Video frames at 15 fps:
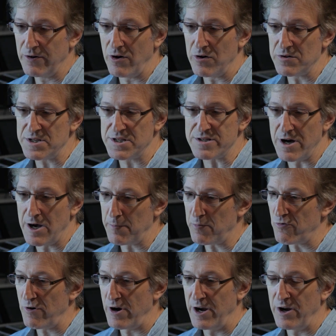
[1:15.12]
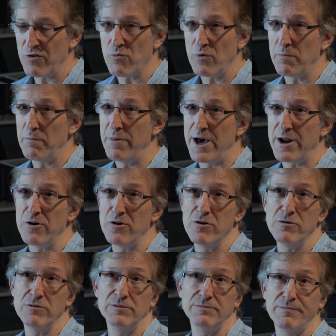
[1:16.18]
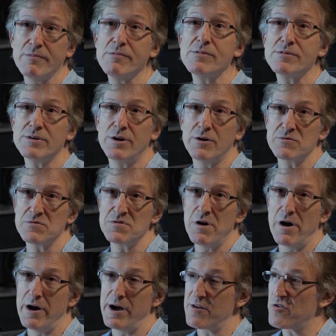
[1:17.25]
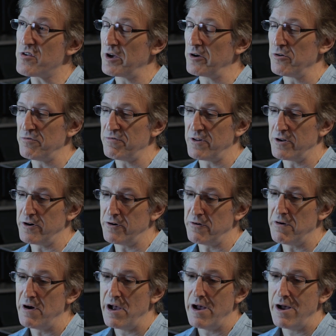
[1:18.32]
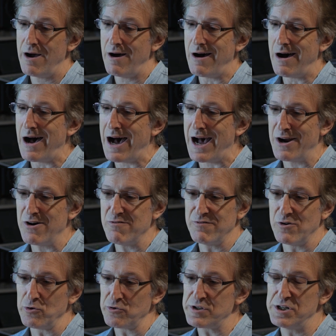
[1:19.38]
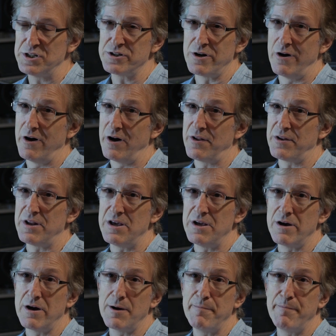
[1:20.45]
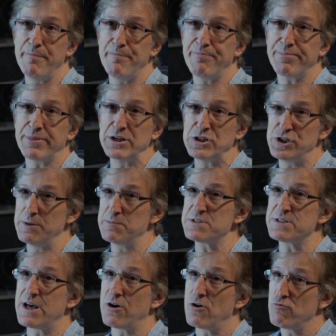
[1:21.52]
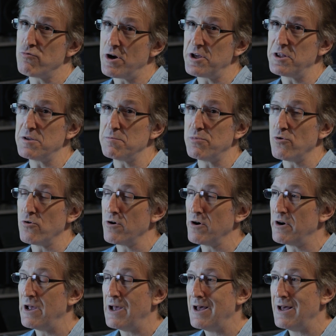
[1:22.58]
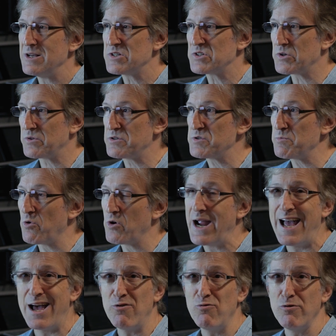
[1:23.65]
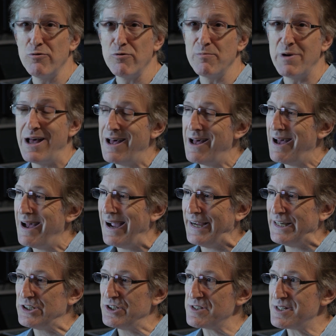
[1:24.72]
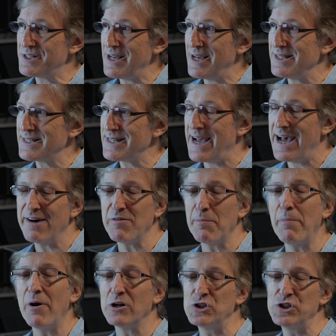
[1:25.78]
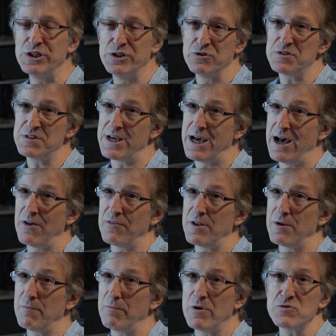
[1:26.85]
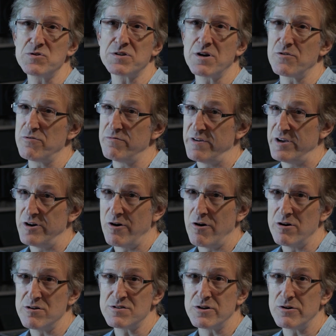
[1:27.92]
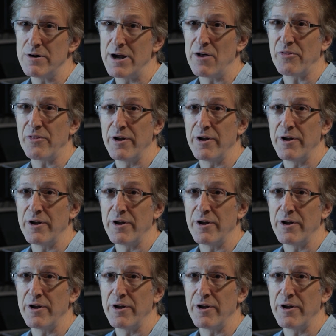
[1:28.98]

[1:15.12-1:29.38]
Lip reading: all these upgrades with better signal flow, higher voltage on the chips that are running the board, so there's more headroom. It just tends to have a punchier sound than most other VRs that are out